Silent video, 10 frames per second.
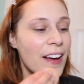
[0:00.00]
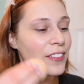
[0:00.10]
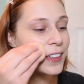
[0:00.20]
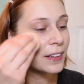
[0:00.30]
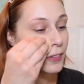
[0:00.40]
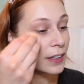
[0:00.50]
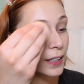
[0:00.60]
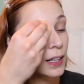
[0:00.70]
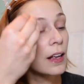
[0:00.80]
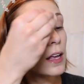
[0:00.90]
ever
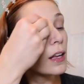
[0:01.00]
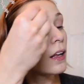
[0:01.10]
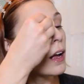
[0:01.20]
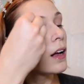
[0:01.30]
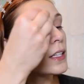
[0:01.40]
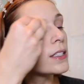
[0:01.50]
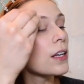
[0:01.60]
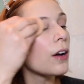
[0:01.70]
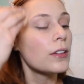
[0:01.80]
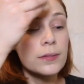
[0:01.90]
really
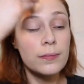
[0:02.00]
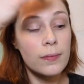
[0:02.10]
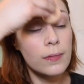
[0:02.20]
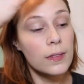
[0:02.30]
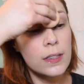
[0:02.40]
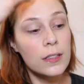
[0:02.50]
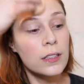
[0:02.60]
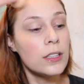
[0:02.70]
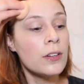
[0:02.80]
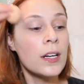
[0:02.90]
so
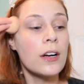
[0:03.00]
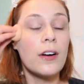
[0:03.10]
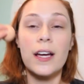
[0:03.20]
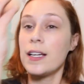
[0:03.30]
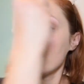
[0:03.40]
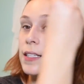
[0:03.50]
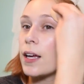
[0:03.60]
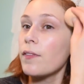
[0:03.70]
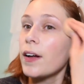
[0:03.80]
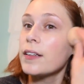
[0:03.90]
you can go ahead and
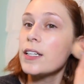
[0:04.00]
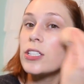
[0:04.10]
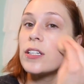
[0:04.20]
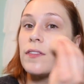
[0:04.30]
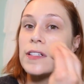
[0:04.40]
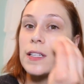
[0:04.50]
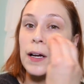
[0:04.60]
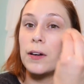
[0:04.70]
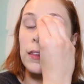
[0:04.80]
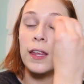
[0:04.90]
skip foundation if it's
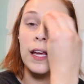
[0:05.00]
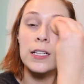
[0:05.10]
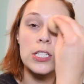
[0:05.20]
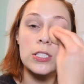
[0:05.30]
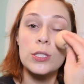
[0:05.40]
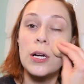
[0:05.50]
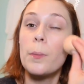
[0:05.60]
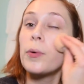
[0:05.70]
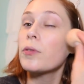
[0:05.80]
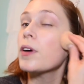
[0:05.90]
not your thing and just
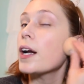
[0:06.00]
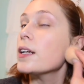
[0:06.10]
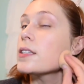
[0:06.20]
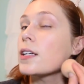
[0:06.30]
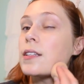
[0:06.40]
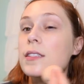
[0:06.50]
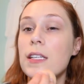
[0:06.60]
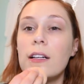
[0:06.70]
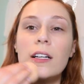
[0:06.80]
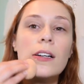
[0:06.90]
jump right into
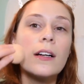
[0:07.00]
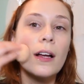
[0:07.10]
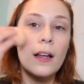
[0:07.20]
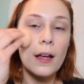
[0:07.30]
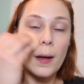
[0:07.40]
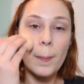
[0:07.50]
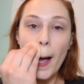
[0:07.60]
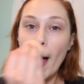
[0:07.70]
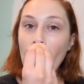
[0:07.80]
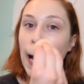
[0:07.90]
concealer
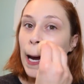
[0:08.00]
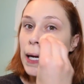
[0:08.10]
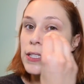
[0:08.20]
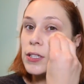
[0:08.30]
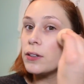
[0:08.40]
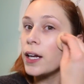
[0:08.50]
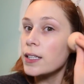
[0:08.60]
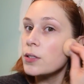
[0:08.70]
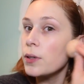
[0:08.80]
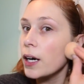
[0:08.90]
but I do
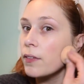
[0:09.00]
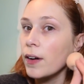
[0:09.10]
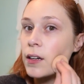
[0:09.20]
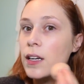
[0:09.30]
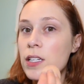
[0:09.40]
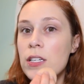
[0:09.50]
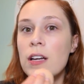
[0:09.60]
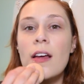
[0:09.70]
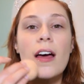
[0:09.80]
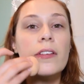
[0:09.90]
like to wear
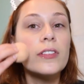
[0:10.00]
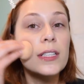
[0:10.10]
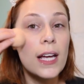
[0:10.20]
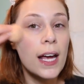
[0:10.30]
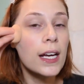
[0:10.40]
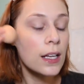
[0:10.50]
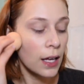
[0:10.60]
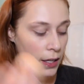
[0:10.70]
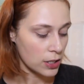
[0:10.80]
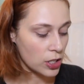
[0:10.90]
foundation every day
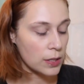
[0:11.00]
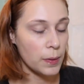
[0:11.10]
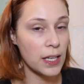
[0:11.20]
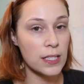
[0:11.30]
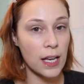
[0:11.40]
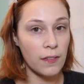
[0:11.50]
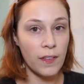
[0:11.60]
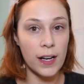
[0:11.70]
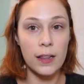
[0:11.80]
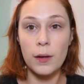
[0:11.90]
just because I
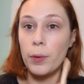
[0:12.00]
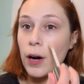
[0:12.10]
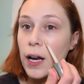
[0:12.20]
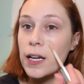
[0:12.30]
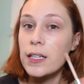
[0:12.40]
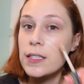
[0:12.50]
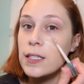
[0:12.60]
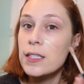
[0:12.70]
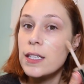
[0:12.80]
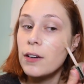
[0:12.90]
find the products
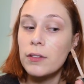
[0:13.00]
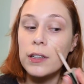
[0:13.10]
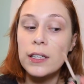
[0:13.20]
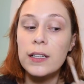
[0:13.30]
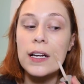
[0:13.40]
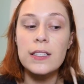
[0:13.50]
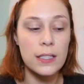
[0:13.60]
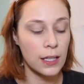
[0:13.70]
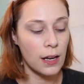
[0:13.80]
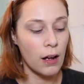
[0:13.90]
sit really
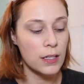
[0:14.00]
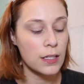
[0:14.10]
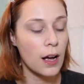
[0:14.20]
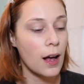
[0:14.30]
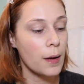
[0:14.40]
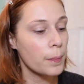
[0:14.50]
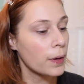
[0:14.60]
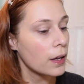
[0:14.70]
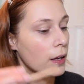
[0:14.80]
nicely on top.